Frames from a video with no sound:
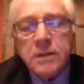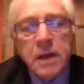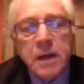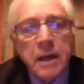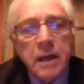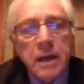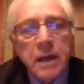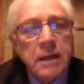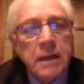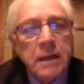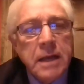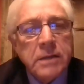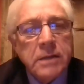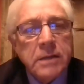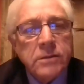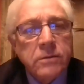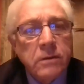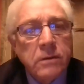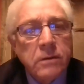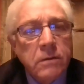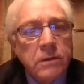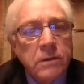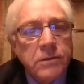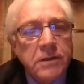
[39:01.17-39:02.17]
Scott, can I
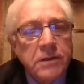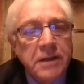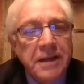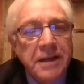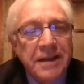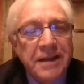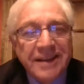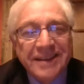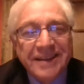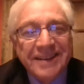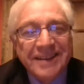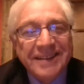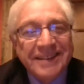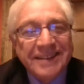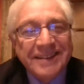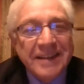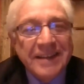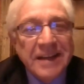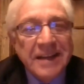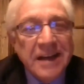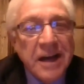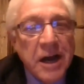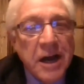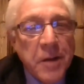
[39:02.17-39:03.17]
ask you a question?
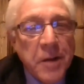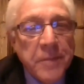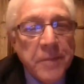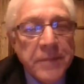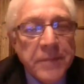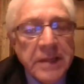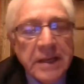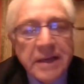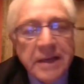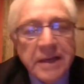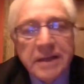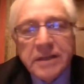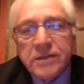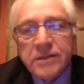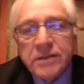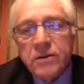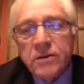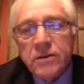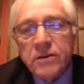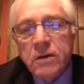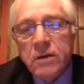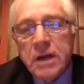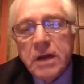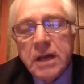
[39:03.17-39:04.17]

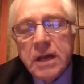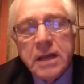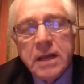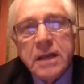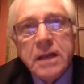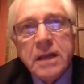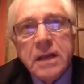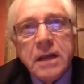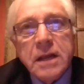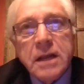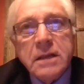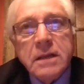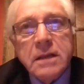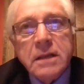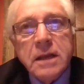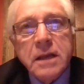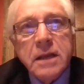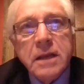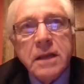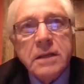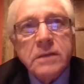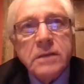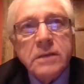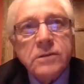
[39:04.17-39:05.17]
So
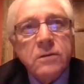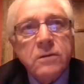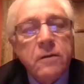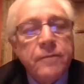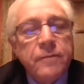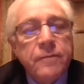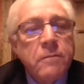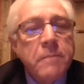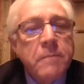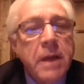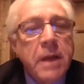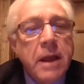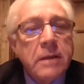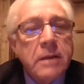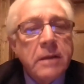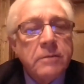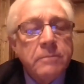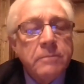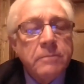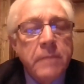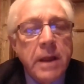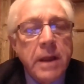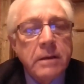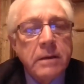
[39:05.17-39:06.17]
if you're
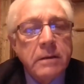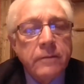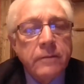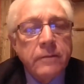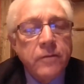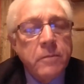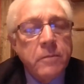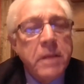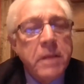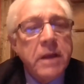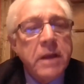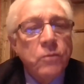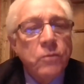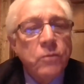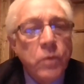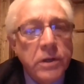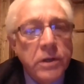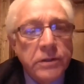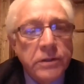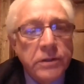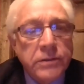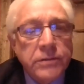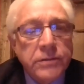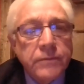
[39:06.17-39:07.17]
making
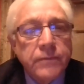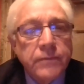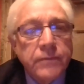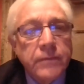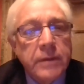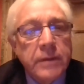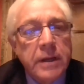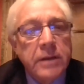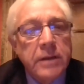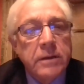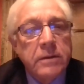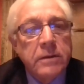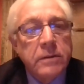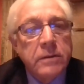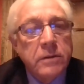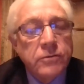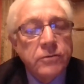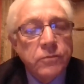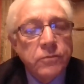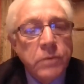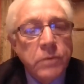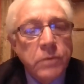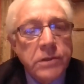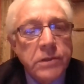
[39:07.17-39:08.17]
widgets, and
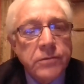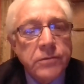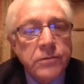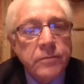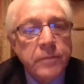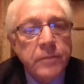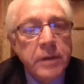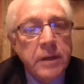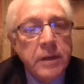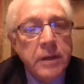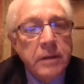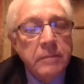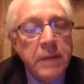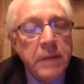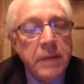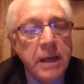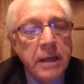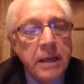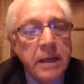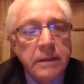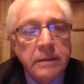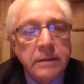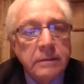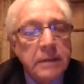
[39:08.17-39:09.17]
those widgets are being
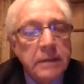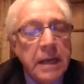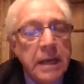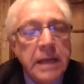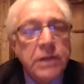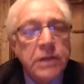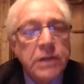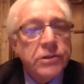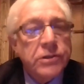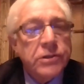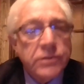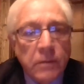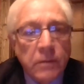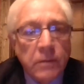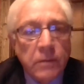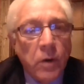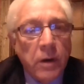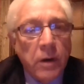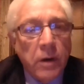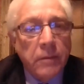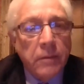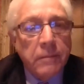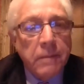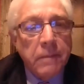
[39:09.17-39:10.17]
made in Asia
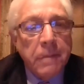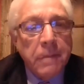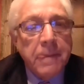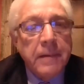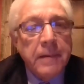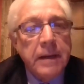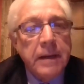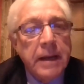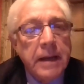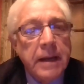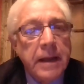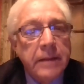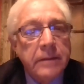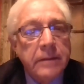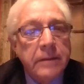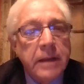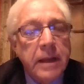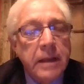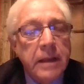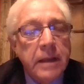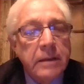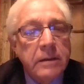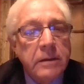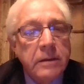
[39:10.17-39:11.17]
somewhere,
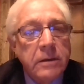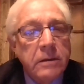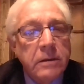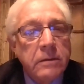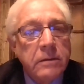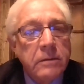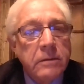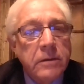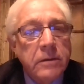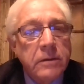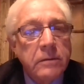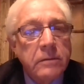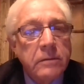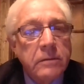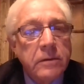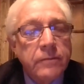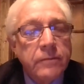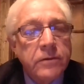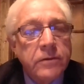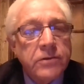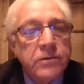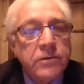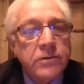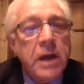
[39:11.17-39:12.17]
and
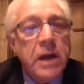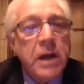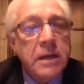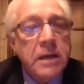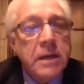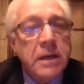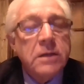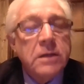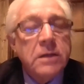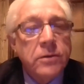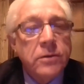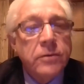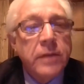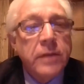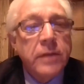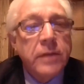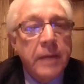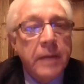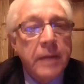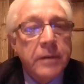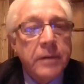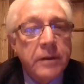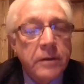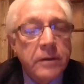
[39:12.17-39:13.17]
you've decided to do
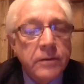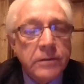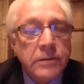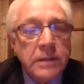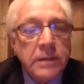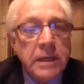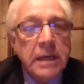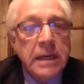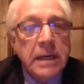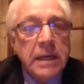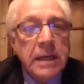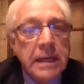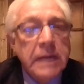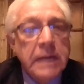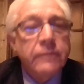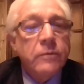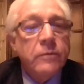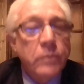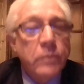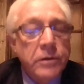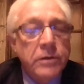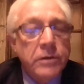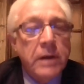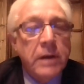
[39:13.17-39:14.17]
that because
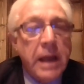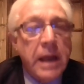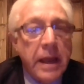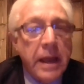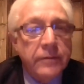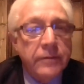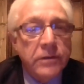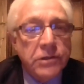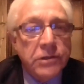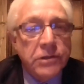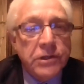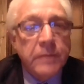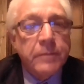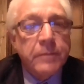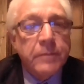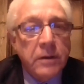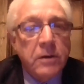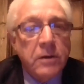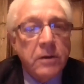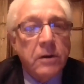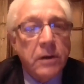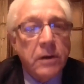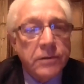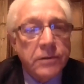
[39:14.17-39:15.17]
even when you add the
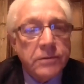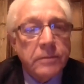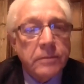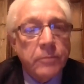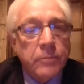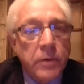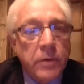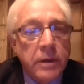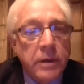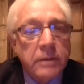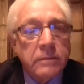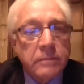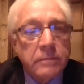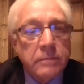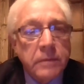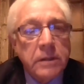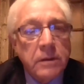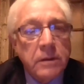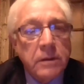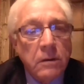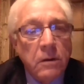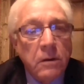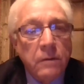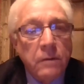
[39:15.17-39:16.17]
shipping cost to bring it
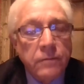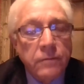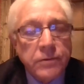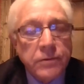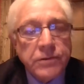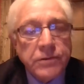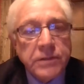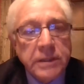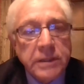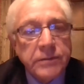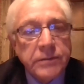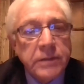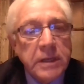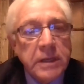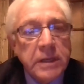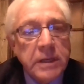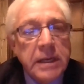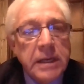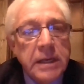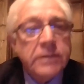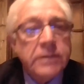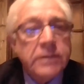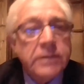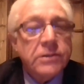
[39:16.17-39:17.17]
overseas,
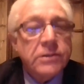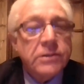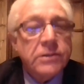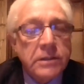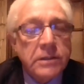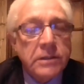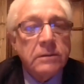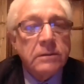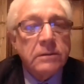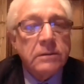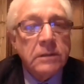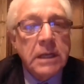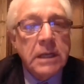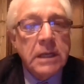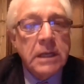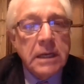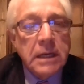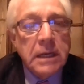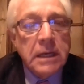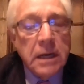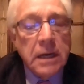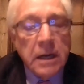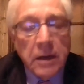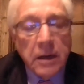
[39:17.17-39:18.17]
it's still
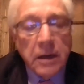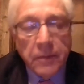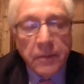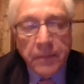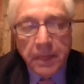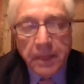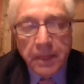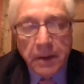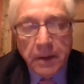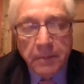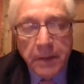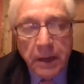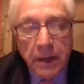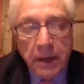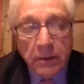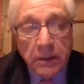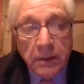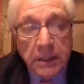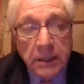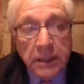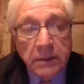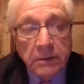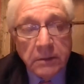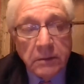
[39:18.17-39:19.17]
a better
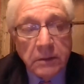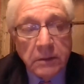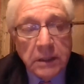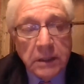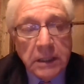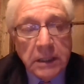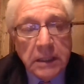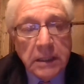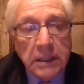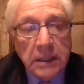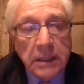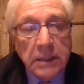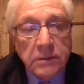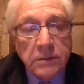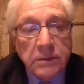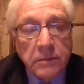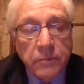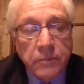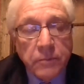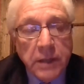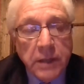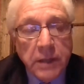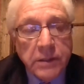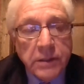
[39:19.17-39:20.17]
deal.
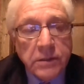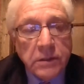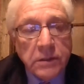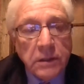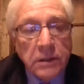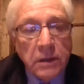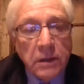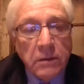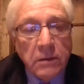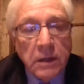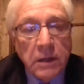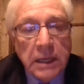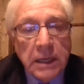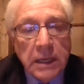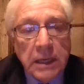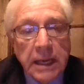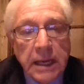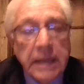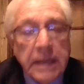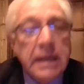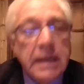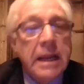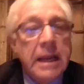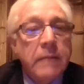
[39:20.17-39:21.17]
The price is lower
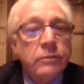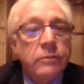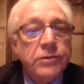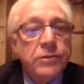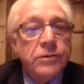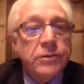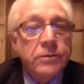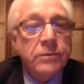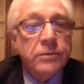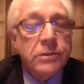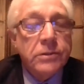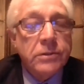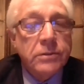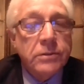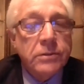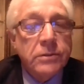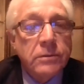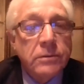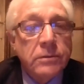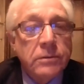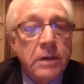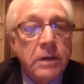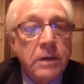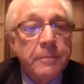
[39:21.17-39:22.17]
and enables you
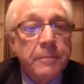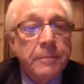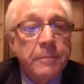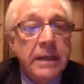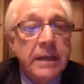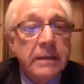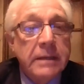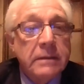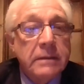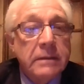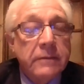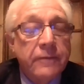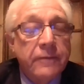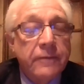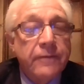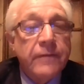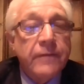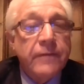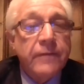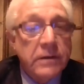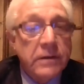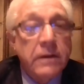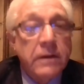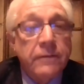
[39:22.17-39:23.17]
to compete
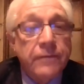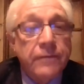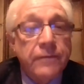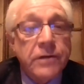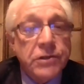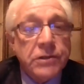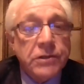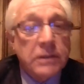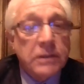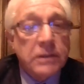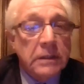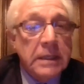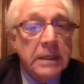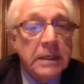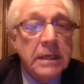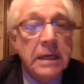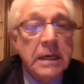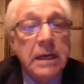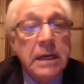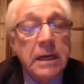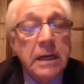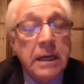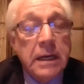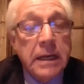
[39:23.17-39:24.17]
efficiently
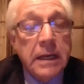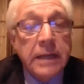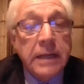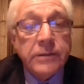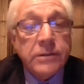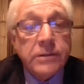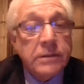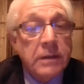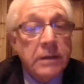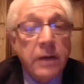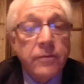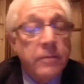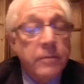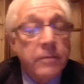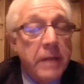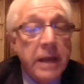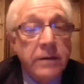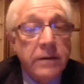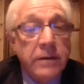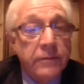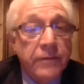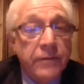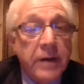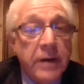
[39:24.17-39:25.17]
against other
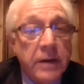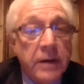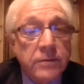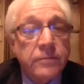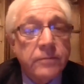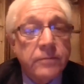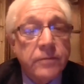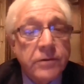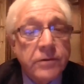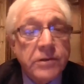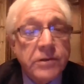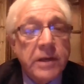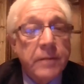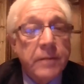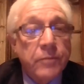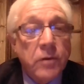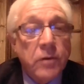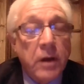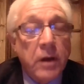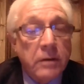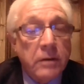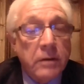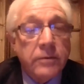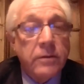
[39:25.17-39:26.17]
manufacturers with the same
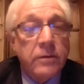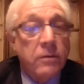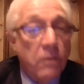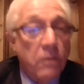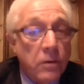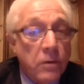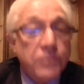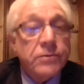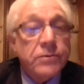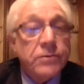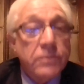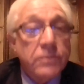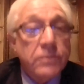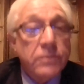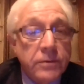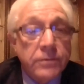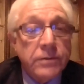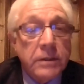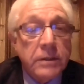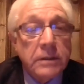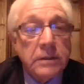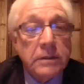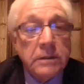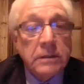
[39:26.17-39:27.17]
product that are also
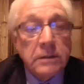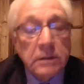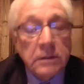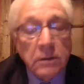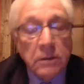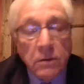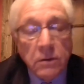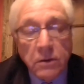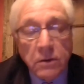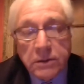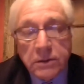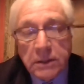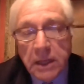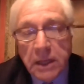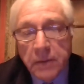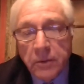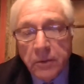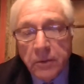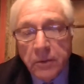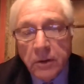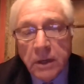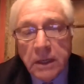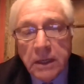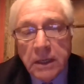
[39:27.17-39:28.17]
using low-cost
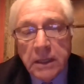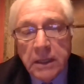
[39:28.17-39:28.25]
labor.